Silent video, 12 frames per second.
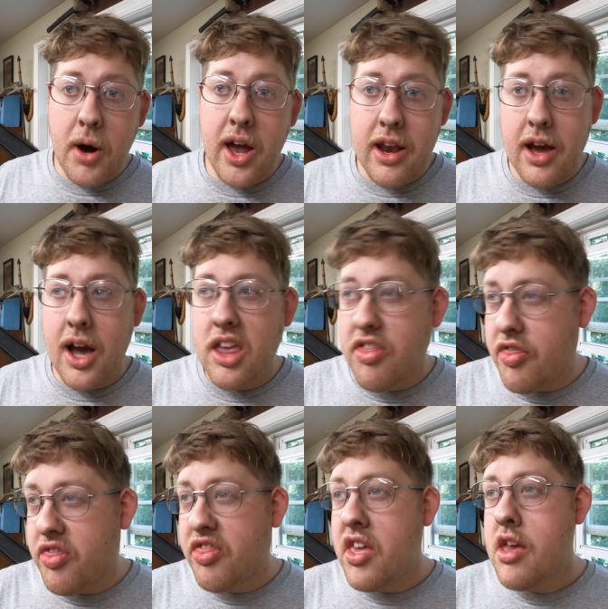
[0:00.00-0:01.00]
But I
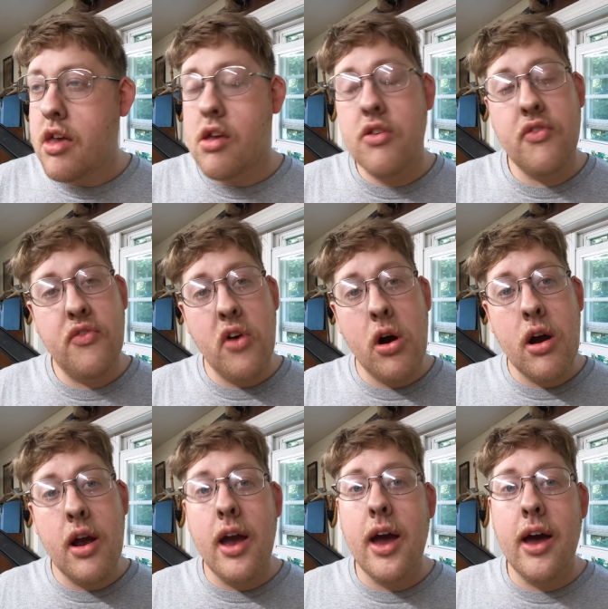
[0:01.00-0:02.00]
think as
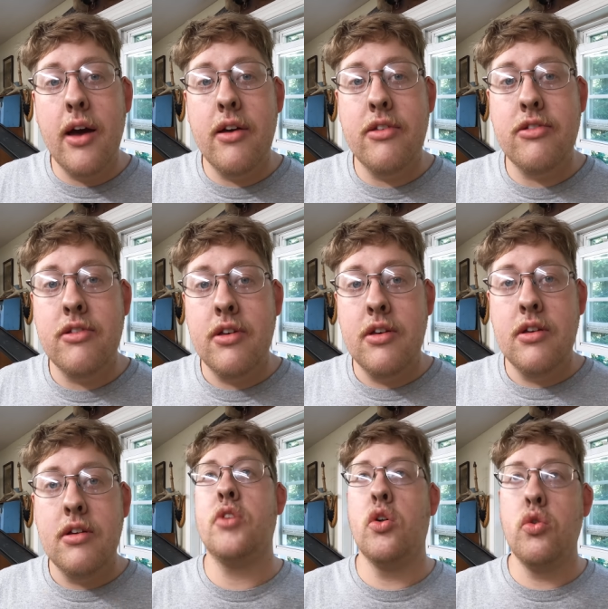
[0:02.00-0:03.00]
far as
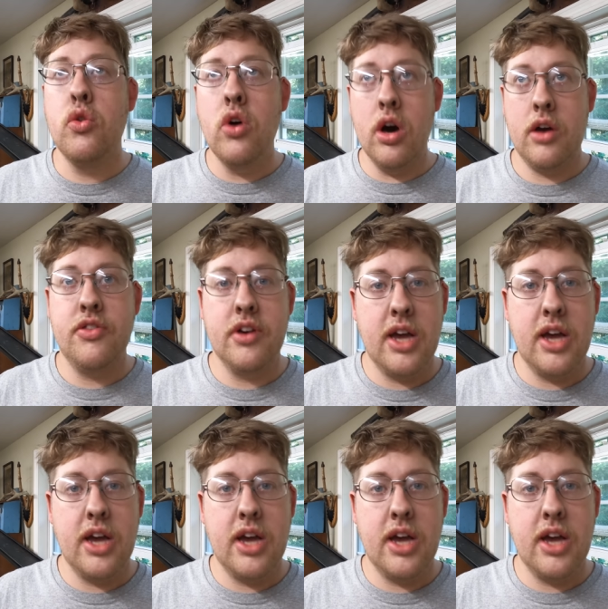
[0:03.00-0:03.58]
the look,